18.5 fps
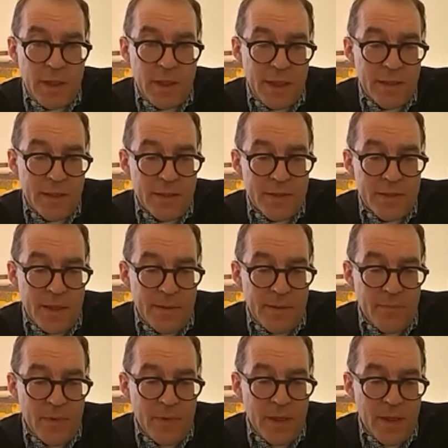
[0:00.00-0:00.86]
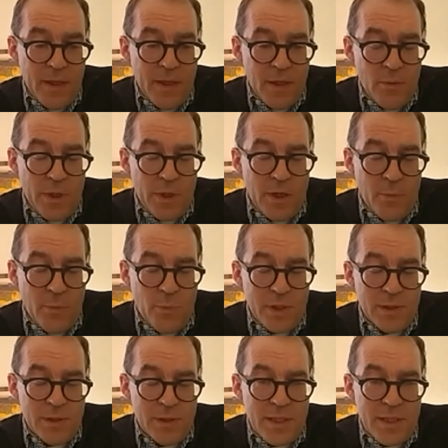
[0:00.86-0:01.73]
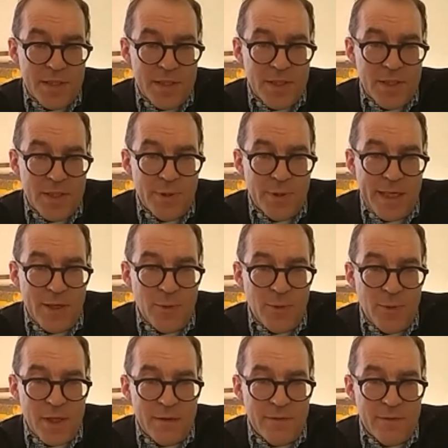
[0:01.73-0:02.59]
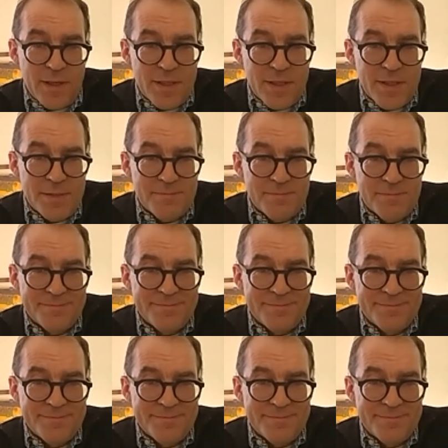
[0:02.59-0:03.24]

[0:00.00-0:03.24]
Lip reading: And we hope we'll see you again on one of these.